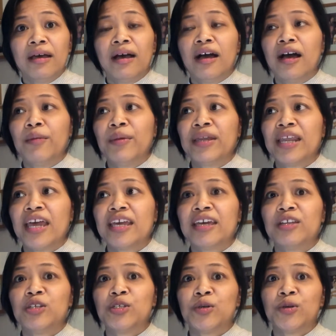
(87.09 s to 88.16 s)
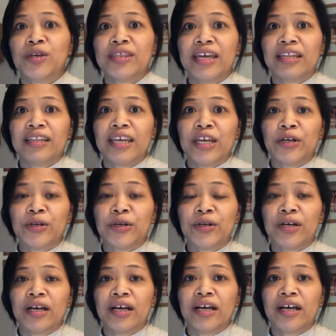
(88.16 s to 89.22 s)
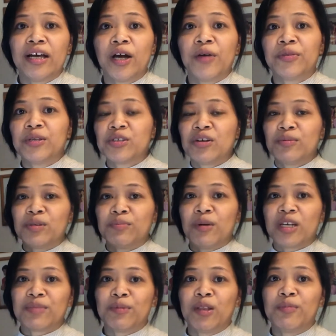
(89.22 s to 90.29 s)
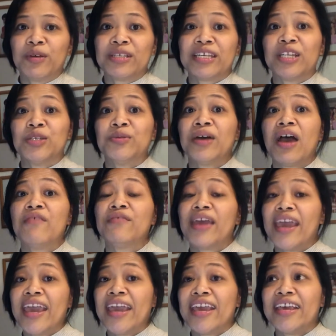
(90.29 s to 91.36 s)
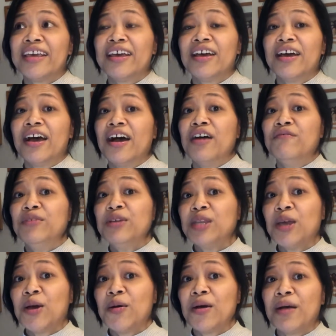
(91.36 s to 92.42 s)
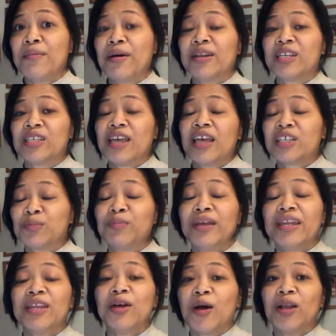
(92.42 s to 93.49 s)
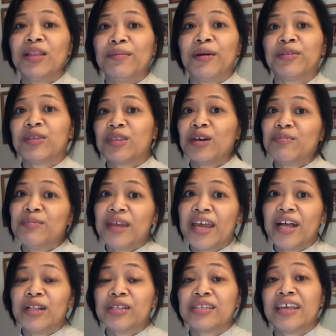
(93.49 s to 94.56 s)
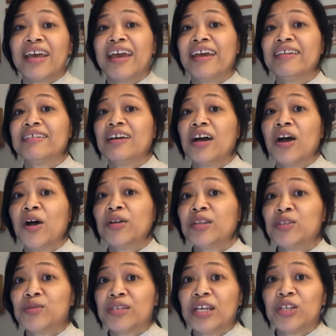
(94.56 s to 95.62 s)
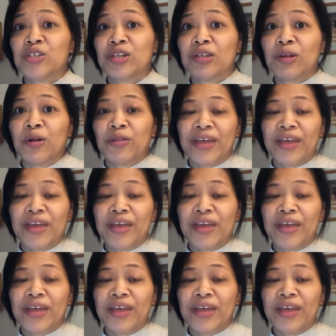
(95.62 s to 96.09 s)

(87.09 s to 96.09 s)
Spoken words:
And I can show you that later on the description box below, because I do have a video about explaining all about the thumbnails and audience retention and all